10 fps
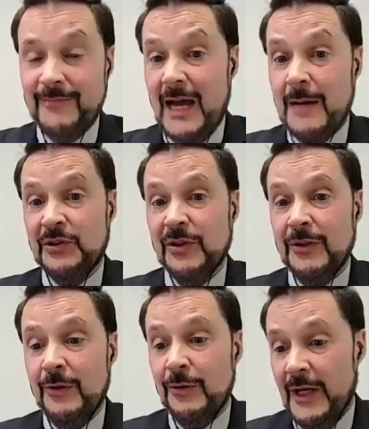
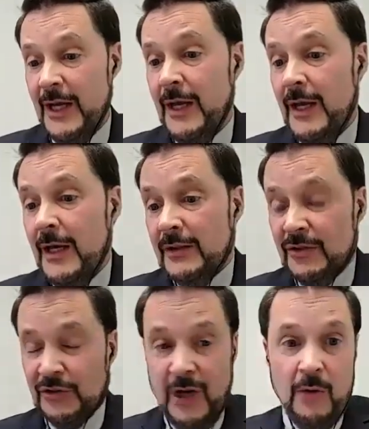absolutely.
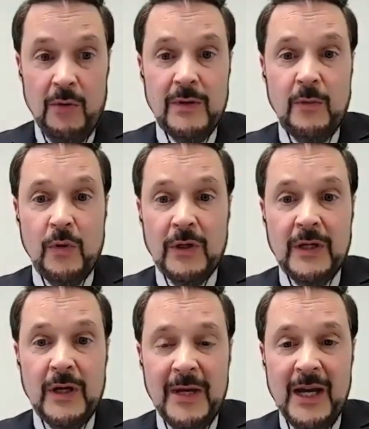So we're
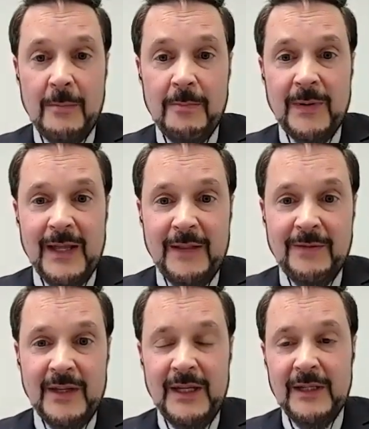coming up
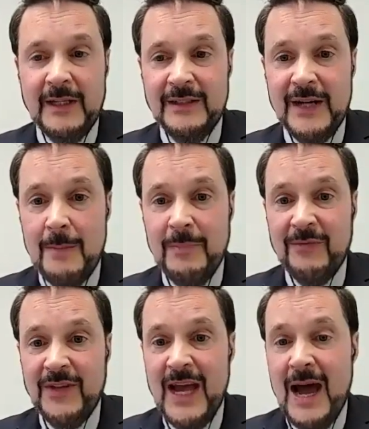at the top
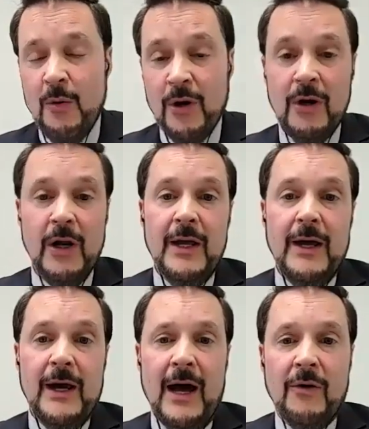of the hour.
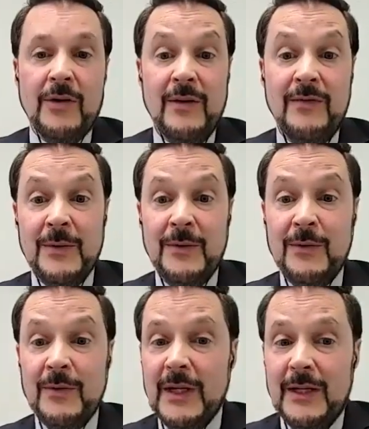I'll give
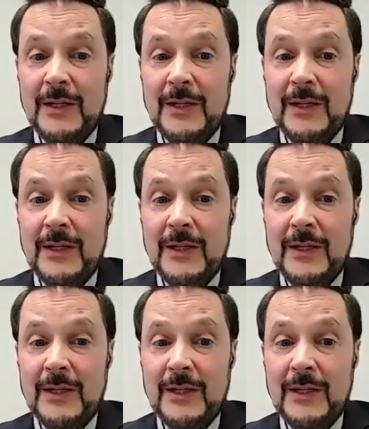you